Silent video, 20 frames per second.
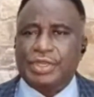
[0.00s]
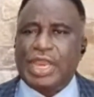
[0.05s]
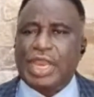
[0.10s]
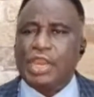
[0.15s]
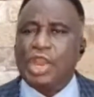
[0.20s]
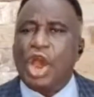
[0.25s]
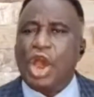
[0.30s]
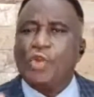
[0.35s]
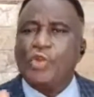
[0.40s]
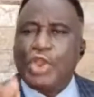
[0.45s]

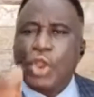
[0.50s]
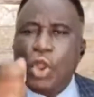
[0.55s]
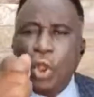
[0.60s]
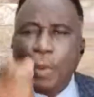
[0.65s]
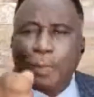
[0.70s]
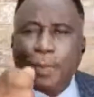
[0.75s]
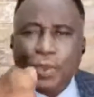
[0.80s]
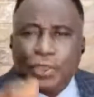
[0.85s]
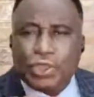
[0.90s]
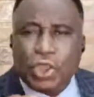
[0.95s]
The Lord
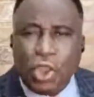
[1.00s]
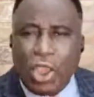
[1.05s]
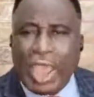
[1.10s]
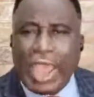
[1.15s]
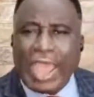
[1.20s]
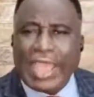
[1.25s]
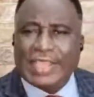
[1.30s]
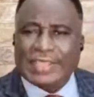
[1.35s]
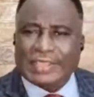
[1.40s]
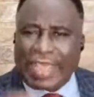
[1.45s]
will open
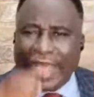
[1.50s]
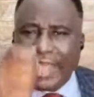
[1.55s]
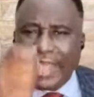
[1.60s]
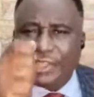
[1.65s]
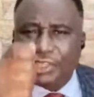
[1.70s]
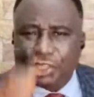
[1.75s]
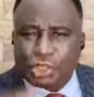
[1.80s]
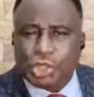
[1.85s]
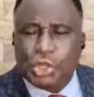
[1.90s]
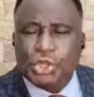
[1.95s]
your eyes
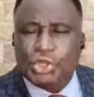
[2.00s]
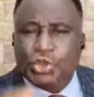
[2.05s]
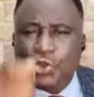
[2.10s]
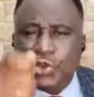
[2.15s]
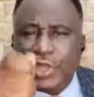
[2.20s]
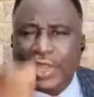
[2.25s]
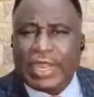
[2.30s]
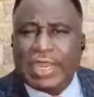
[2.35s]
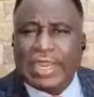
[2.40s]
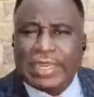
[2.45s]
and show
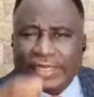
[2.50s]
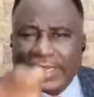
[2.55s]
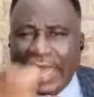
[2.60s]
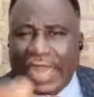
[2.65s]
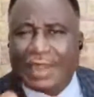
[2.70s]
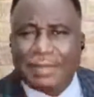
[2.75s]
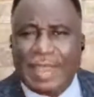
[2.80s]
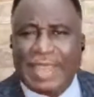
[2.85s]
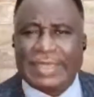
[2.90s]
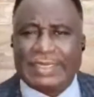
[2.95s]
you great
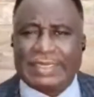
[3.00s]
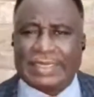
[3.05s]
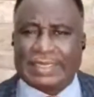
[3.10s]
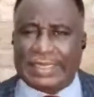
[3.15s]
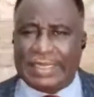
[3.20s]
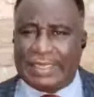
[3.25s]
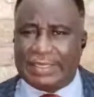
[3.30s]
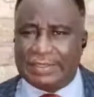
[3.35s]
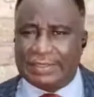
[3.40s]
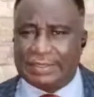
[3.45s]
and mighty
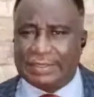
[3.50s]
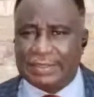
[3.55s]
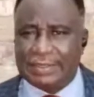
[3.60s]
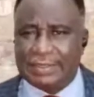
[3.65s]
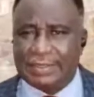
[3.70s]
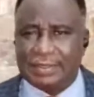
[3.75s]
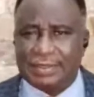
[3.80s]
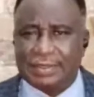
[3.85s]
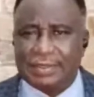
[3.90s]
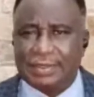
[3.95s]
things.
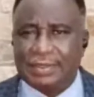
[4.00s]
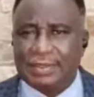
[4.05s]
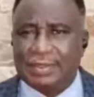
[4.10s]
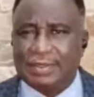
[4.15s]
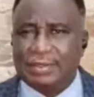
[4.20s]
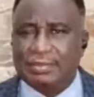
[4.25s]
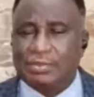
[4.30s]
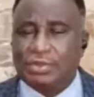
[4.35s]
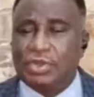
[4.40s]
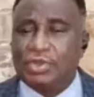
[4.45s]

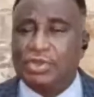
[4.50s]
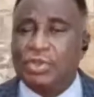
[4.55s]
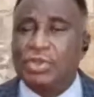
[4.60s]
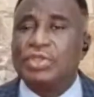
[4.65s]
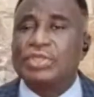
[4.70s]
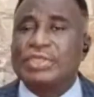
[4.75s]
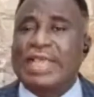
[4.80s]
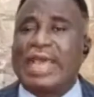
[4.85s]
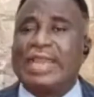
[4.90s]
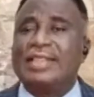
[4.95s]
But
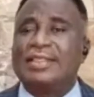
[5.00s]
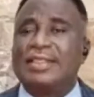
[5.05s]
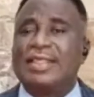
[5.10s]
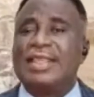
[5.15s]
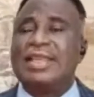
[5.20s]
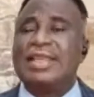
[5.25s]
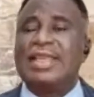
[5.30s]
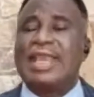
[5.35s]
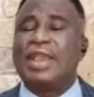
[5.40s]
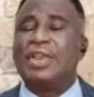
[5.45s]
those are the
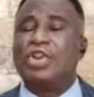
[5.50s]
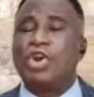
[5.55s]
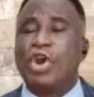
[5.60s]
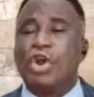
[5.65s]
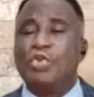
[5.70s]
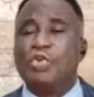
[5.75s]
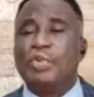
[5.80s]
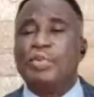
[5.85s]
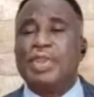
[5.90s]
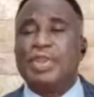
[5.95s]
things that
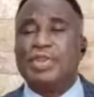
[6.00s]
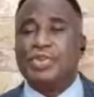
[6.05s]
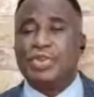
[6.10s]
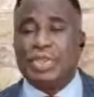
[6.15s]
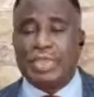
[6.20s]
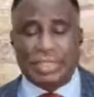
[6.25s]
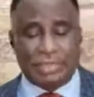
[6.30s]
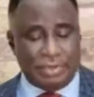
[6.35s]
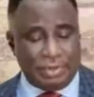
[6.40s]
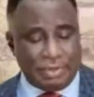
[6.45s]
God will be
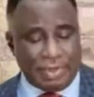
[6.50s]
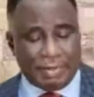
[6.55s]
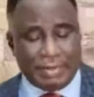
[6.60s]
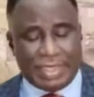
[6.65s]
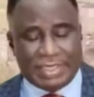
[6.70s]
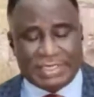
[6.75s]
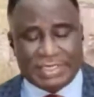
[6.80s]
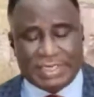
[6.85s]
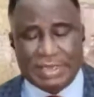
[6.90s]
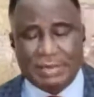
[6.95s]
doing.
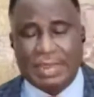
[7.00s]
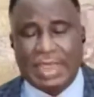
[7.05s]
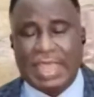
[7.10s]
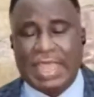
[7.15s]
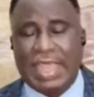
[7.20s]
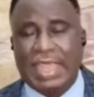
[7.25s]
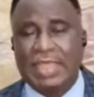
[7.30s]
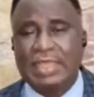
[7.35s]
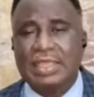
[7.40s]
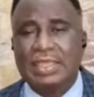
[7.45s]
Remember
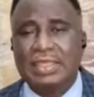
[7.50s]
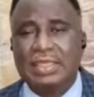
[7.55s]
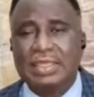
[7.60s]
Jeremiah?